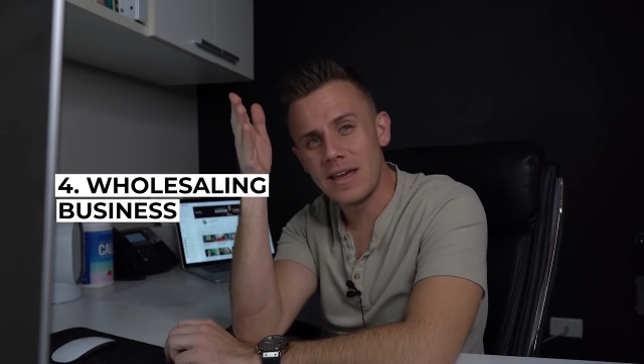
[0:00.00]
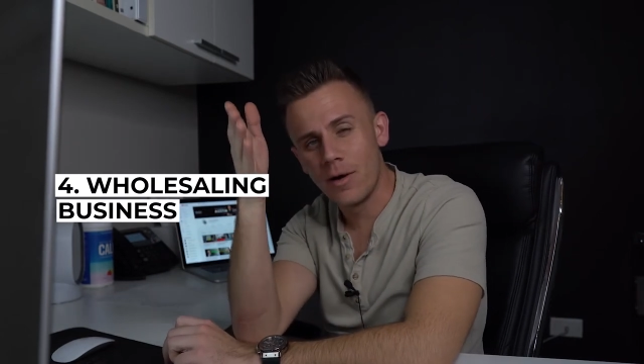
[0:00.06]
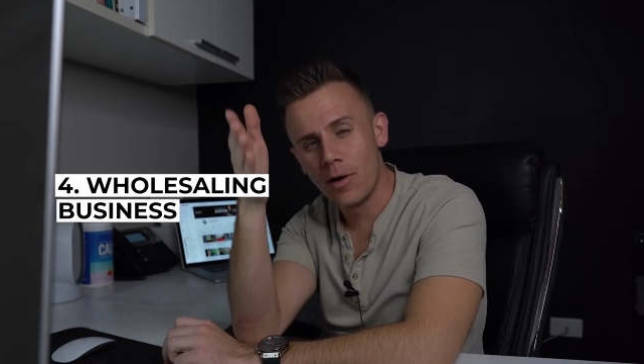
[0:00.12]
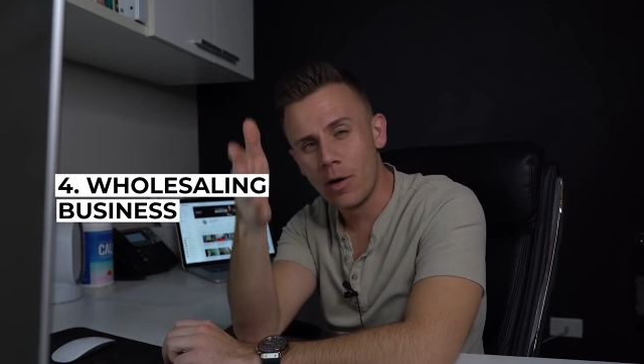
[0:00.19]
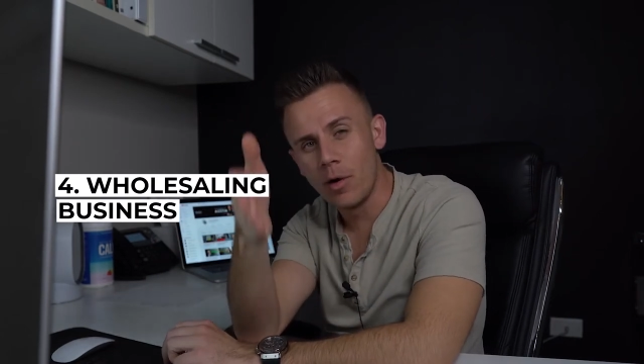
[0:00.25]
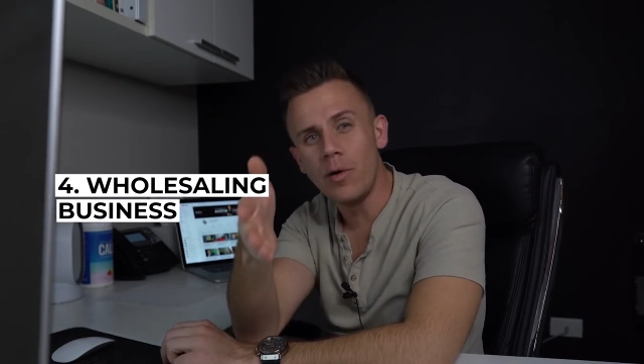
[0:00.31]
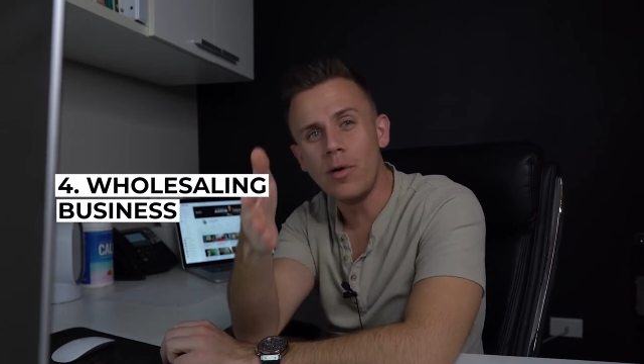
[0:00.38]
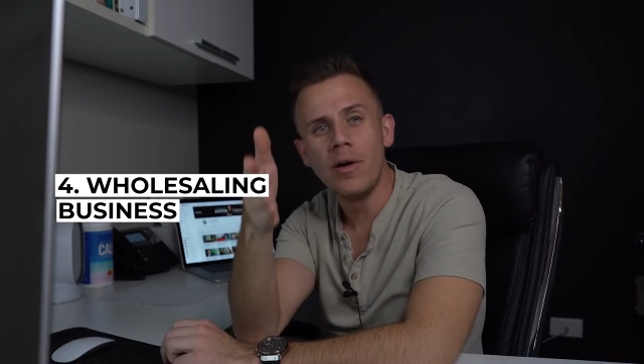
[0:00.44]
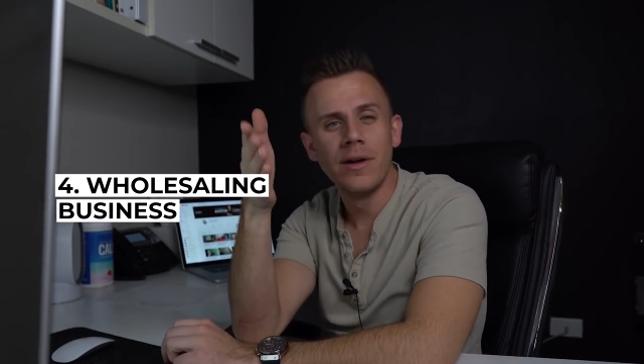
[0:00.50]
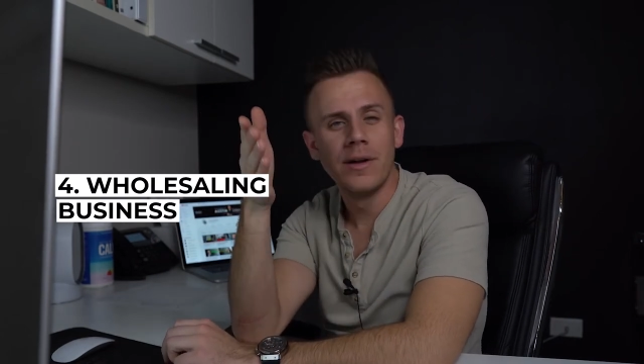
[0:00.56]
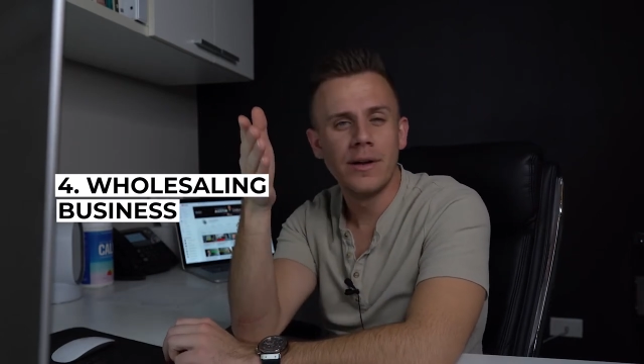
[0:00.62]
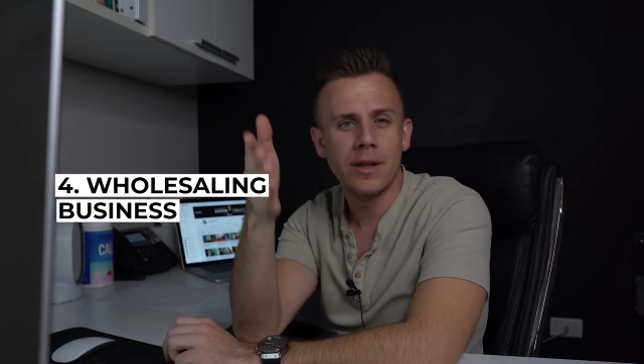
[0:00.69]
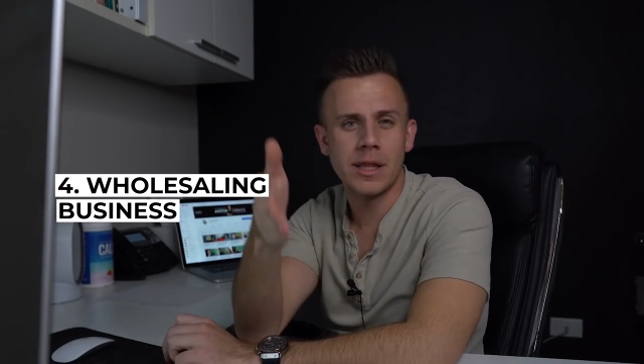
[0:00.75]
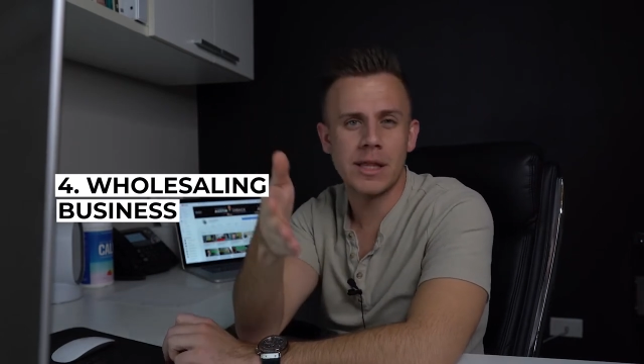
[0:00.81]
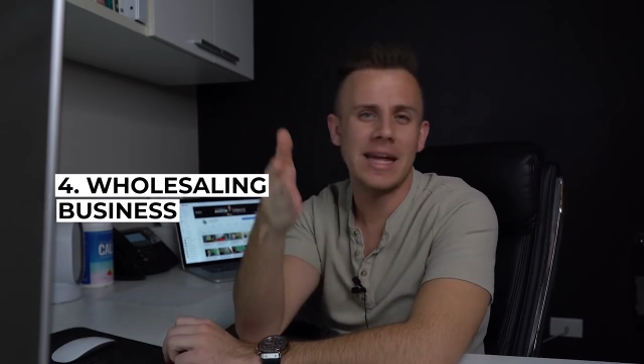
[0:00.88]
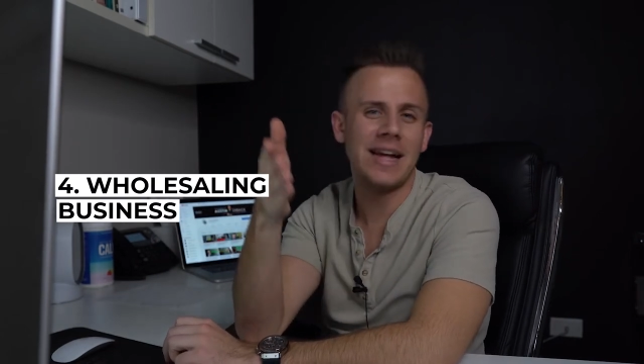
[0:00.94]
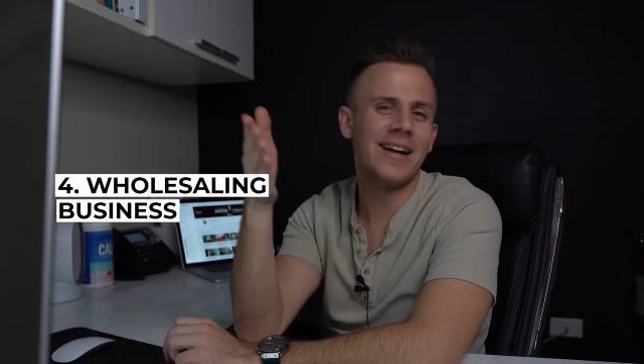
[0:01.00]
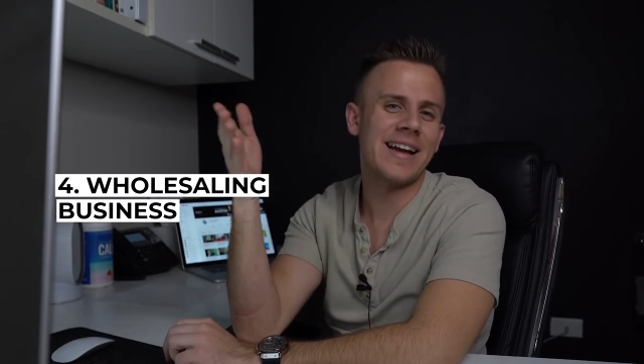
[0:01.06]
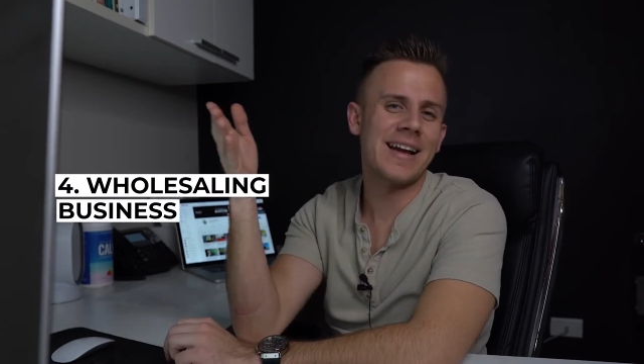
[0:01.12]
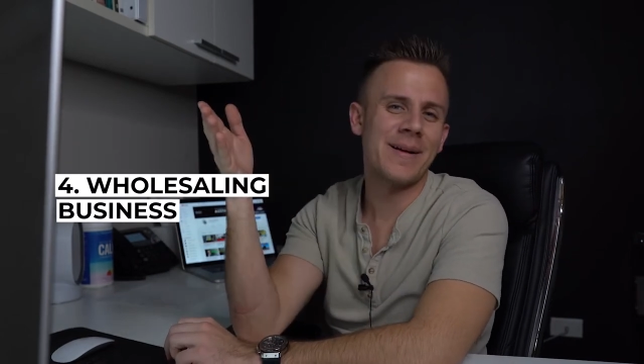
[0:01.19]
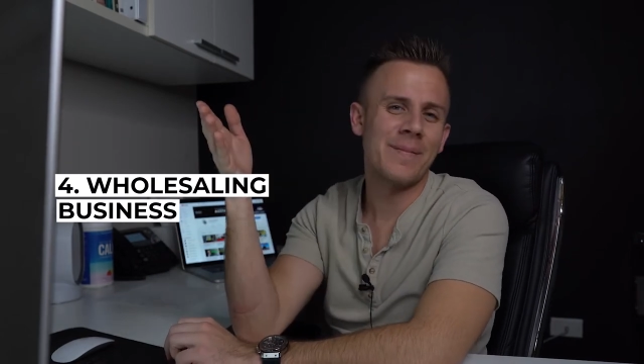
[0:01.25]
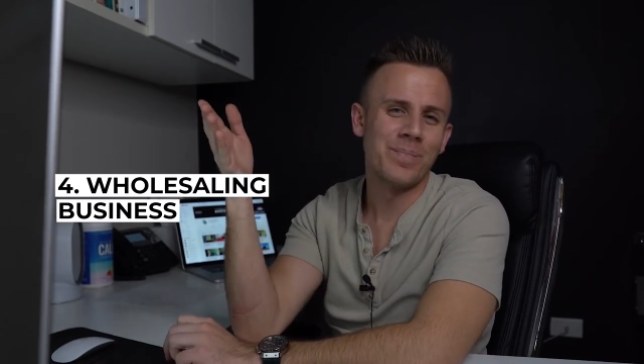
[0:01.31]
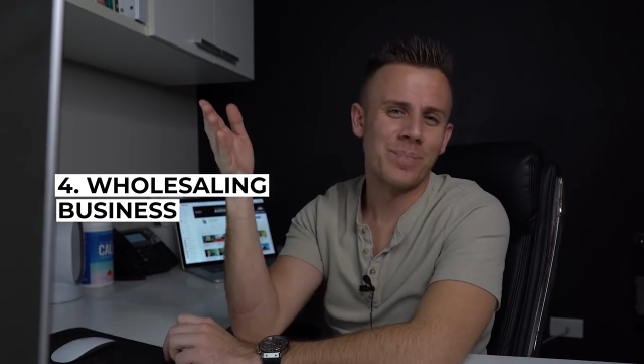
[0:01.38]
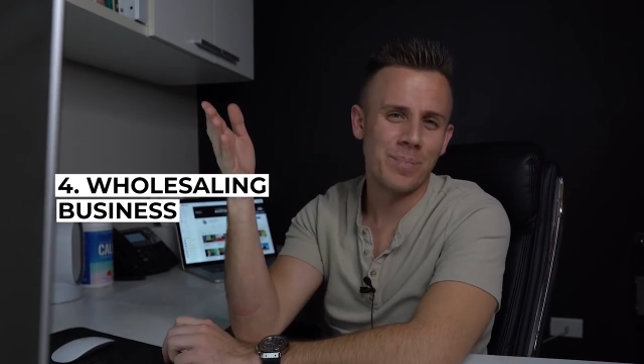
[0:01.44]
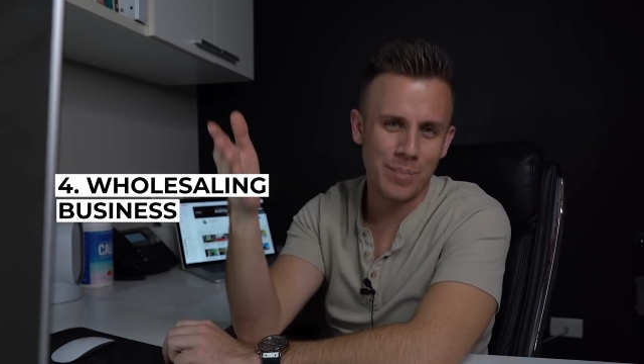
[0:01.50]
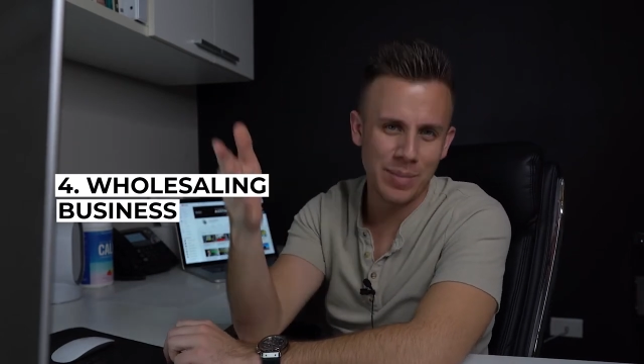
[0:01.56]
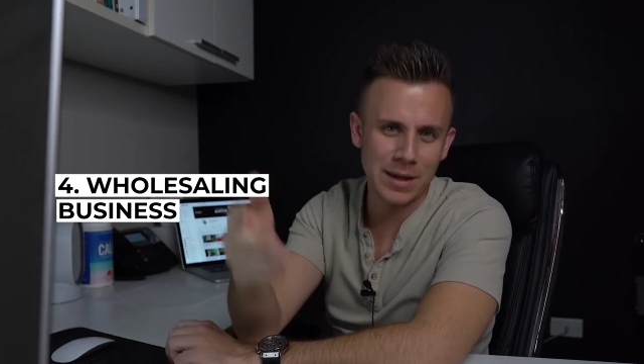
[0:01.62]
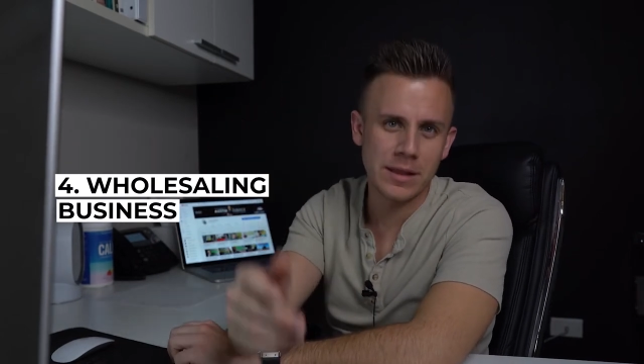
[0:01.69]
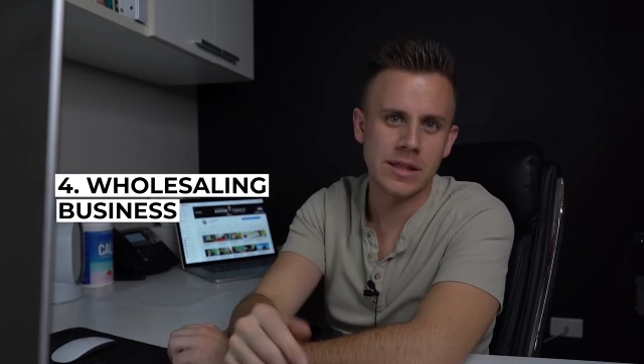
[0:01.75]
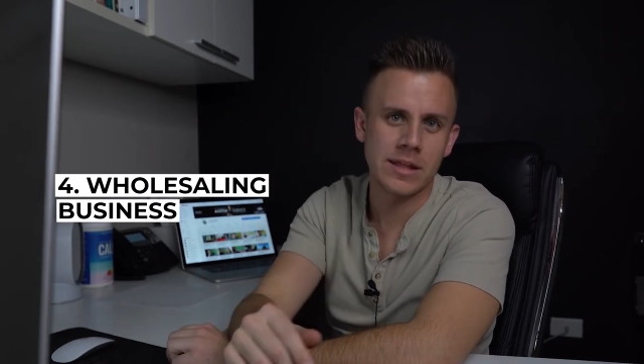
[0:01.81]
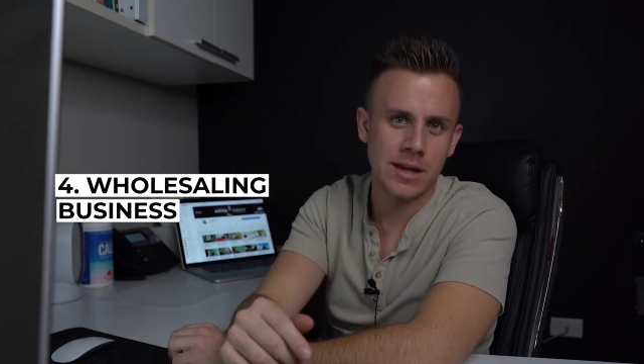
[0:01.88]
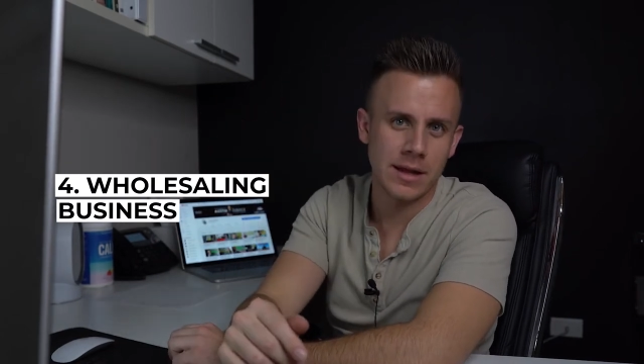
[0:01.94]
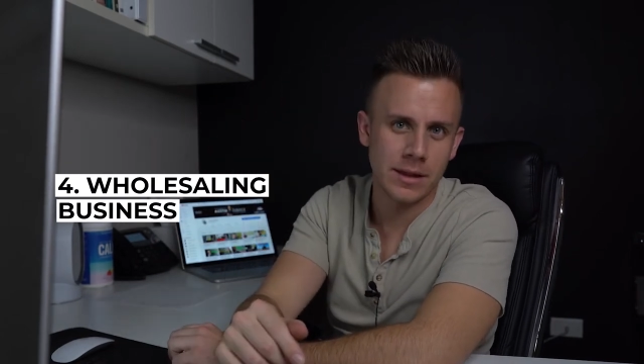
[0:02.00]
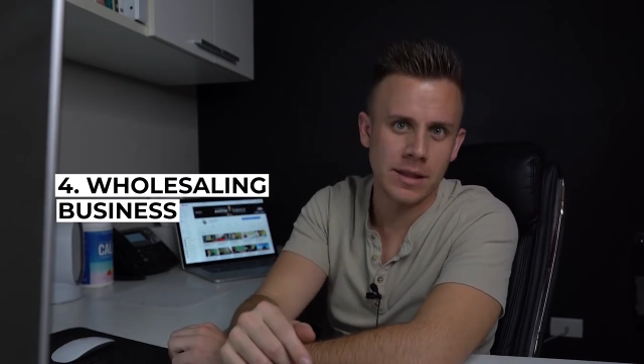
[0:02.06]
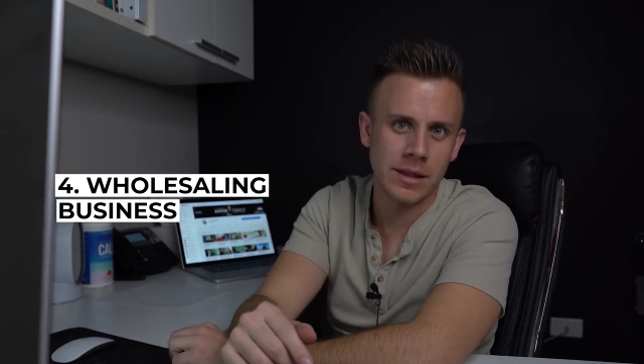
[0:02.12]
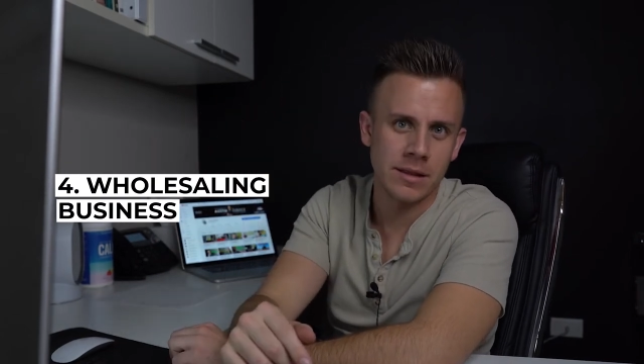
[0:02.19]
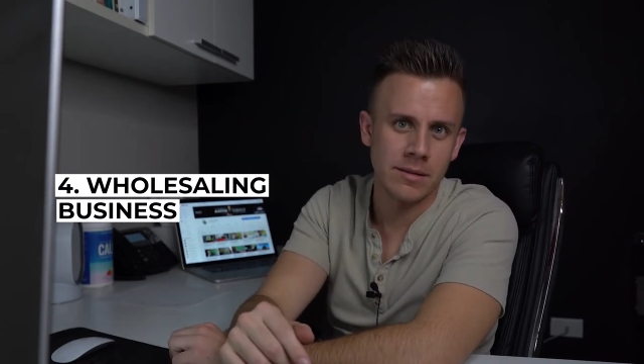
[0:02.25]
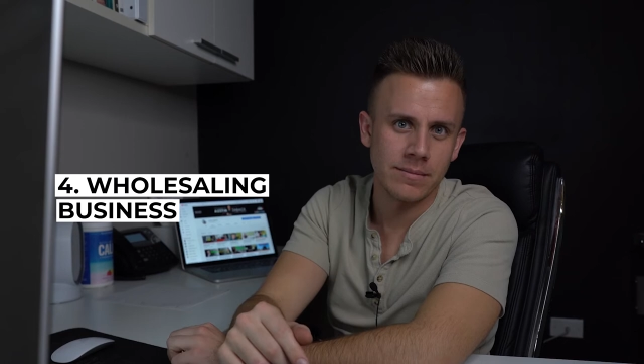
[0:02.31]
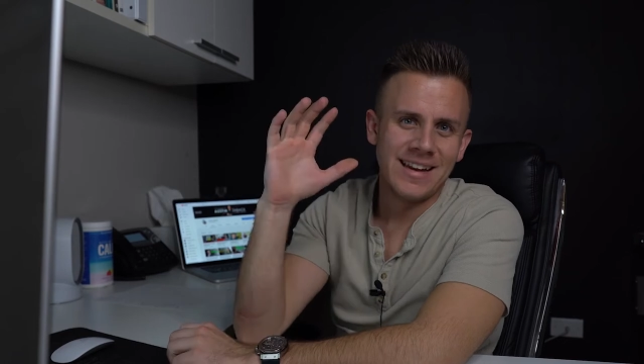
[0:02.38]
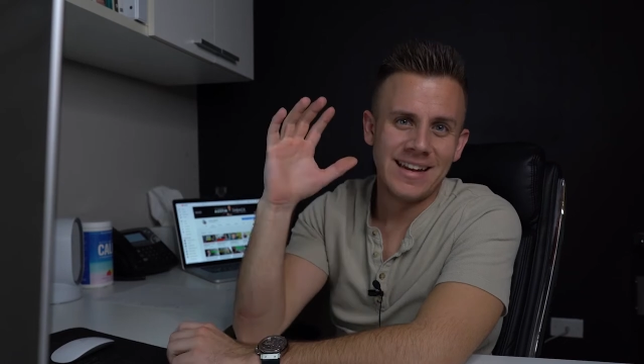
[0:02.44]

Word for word: wholesaling business.